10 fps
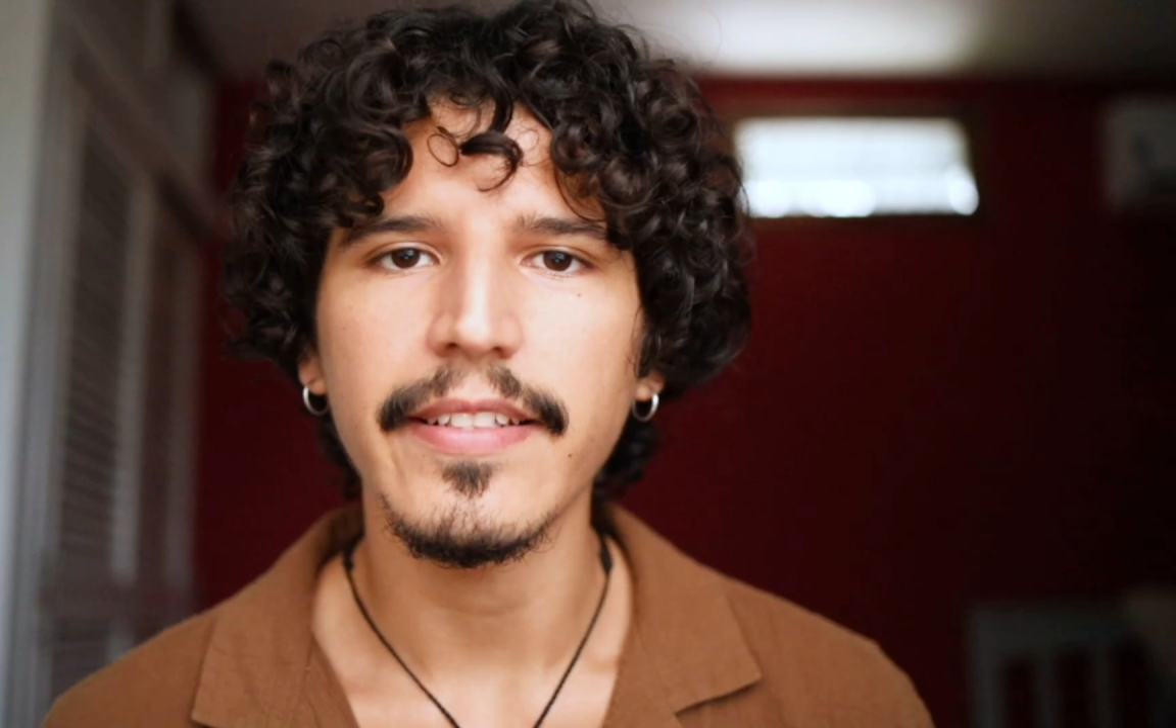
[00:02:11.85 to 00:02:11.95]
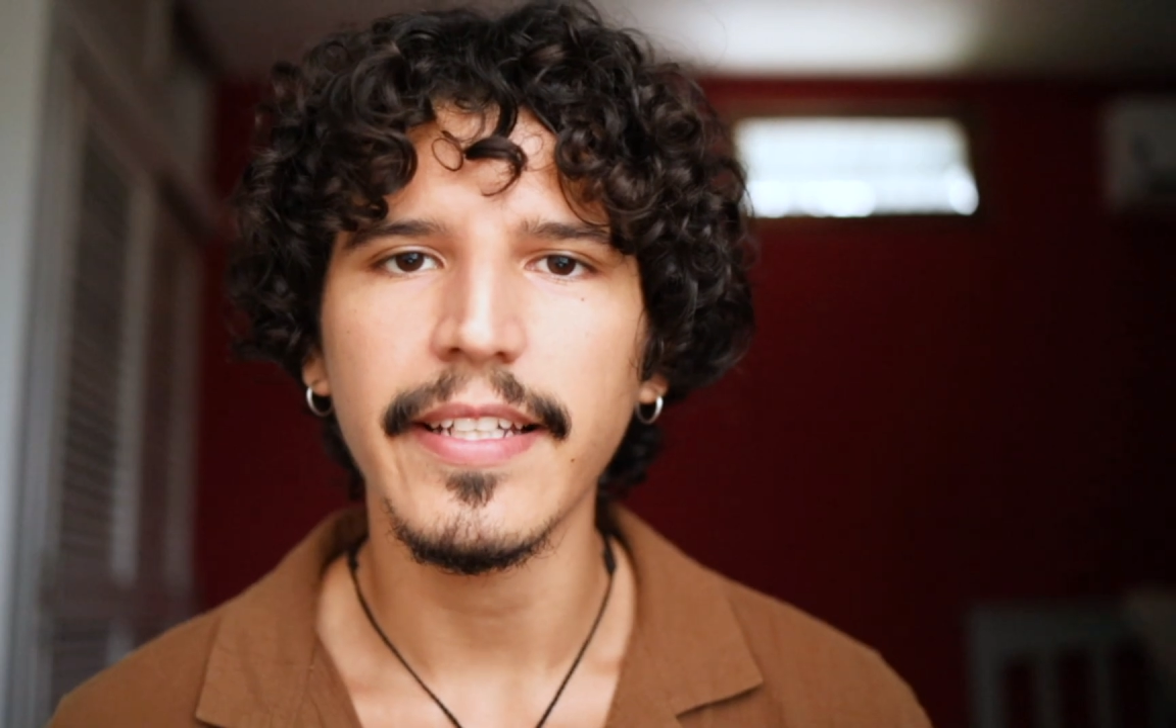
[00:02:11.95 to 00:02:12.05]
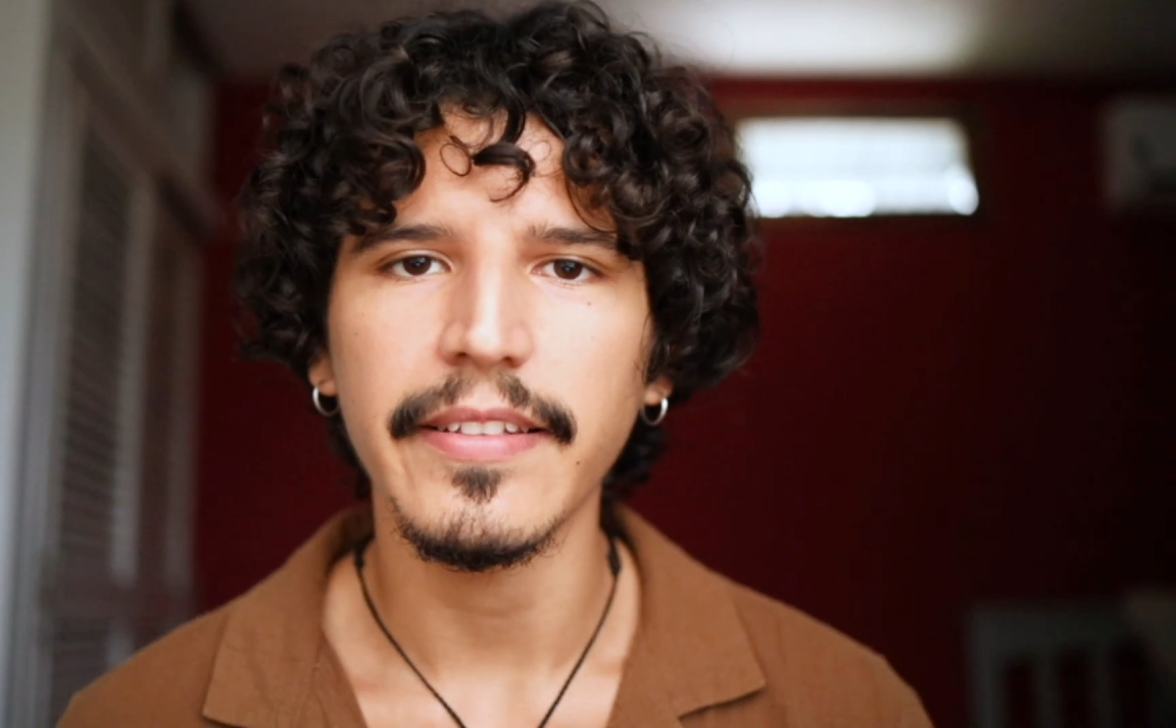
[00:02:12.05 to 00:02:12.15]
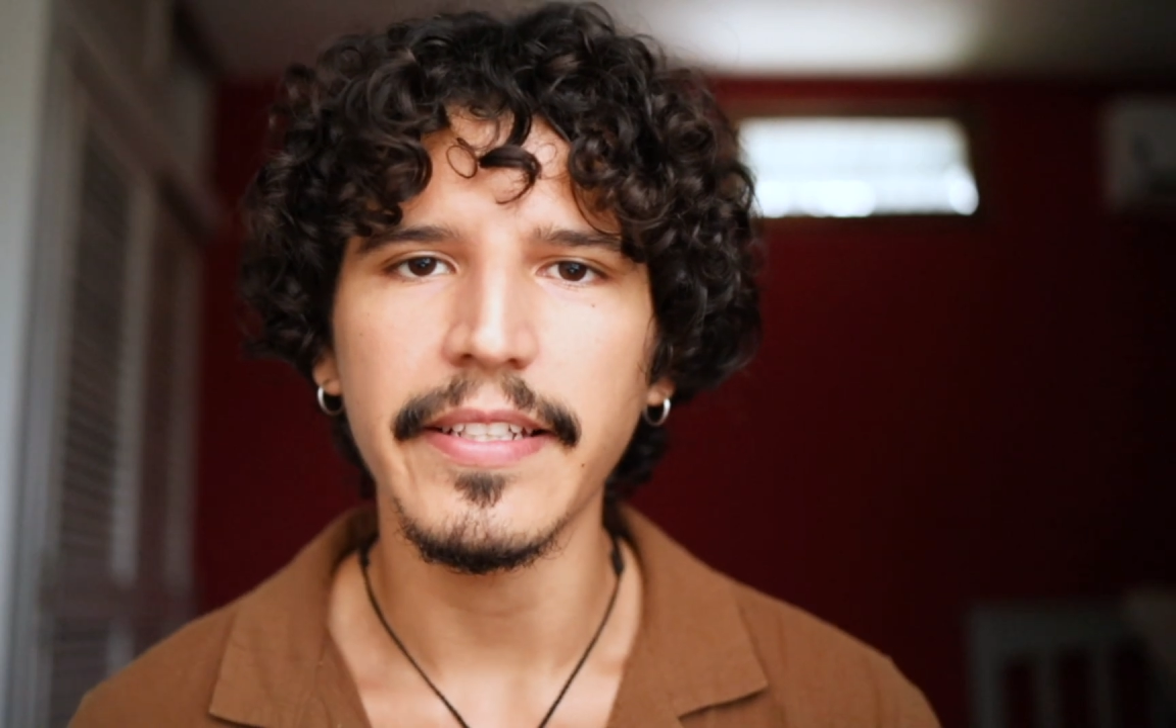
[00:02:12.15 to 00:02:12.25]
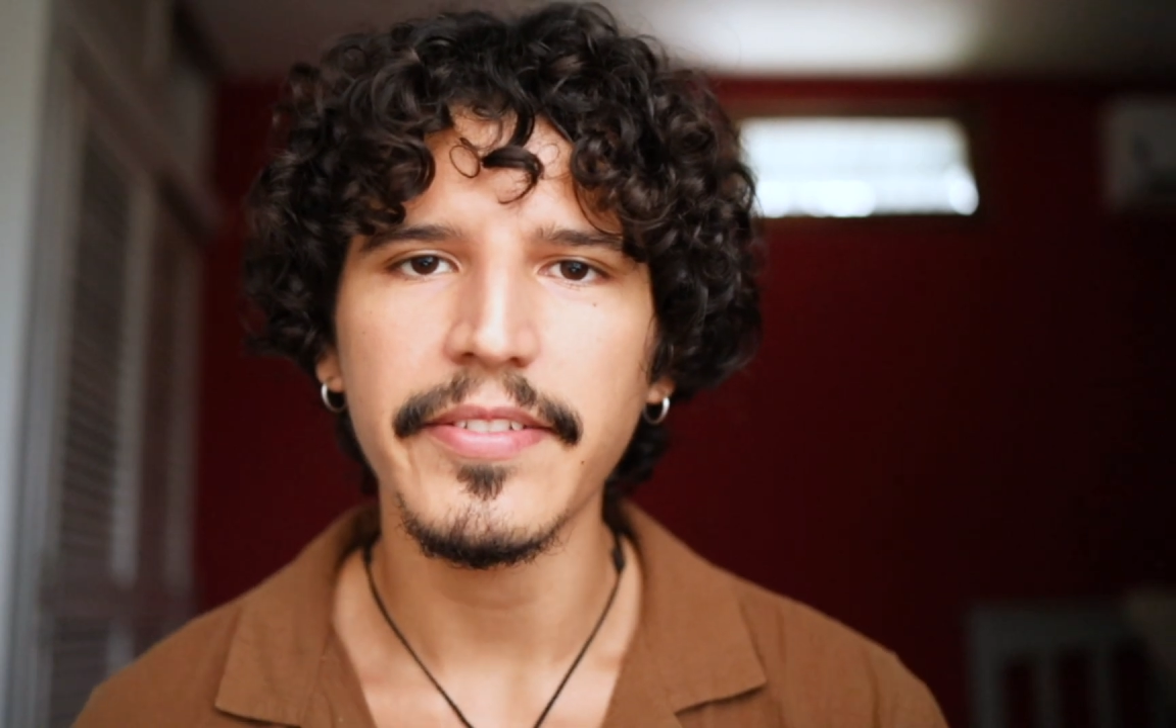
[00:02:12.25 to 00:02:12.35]

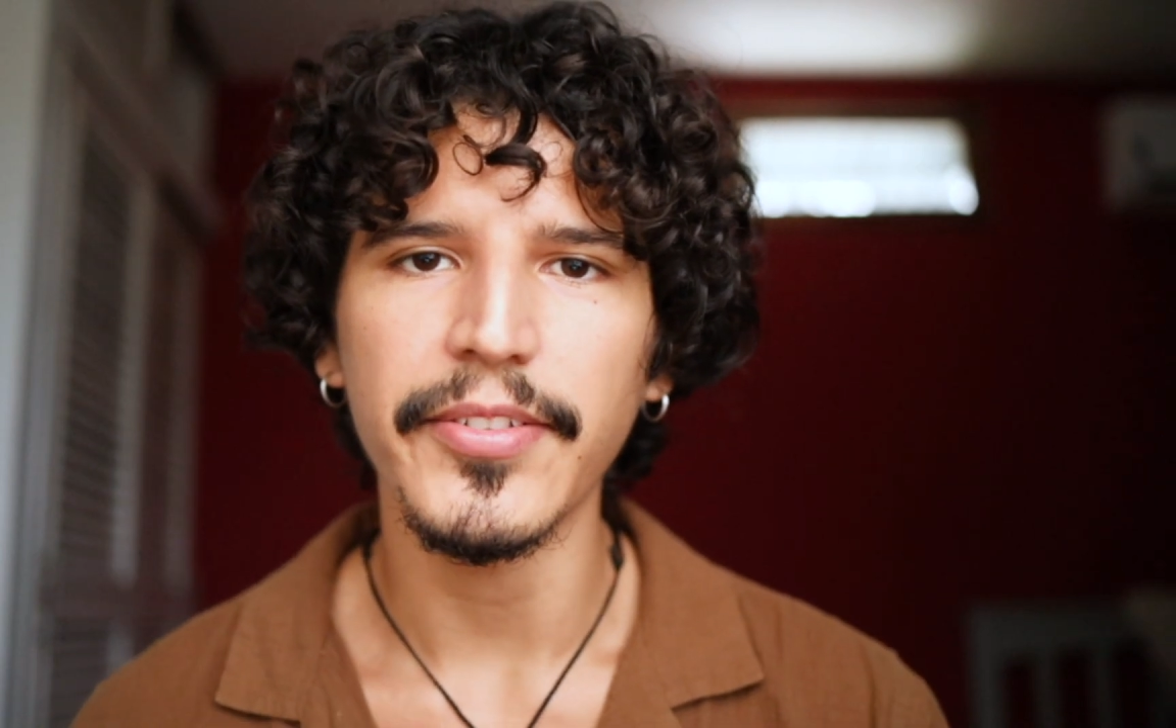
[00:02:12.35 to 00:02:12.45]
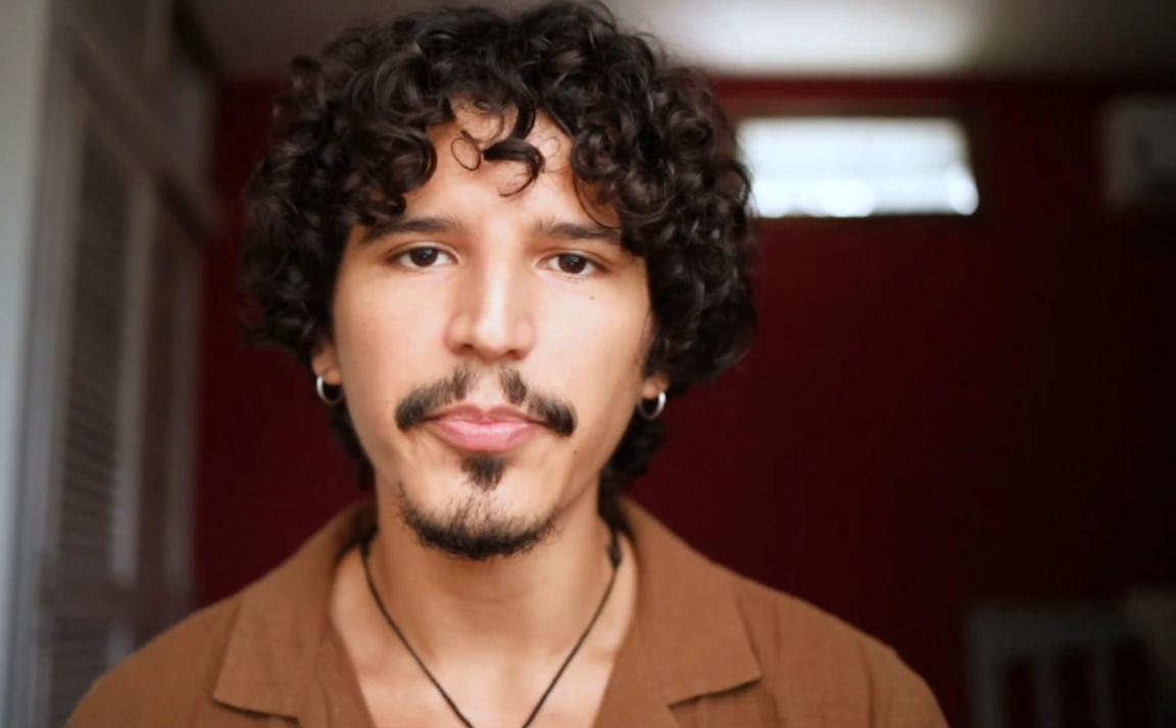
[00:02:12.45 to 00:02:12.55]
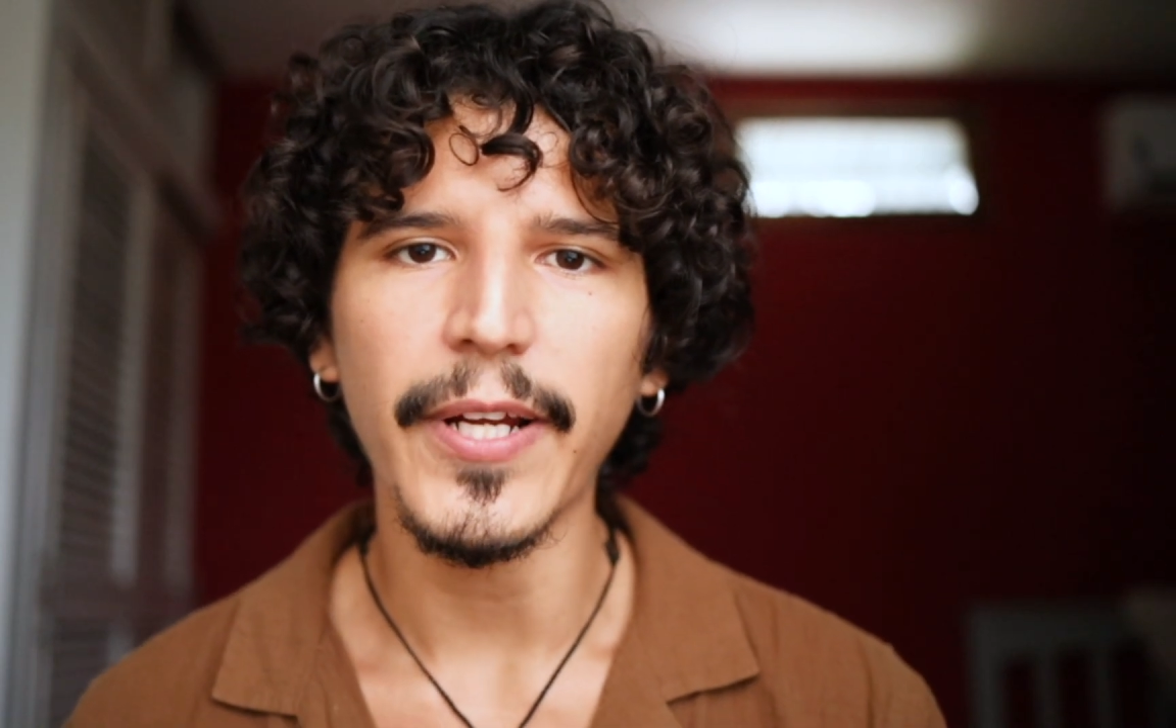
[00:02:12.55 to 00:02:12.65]
techniques through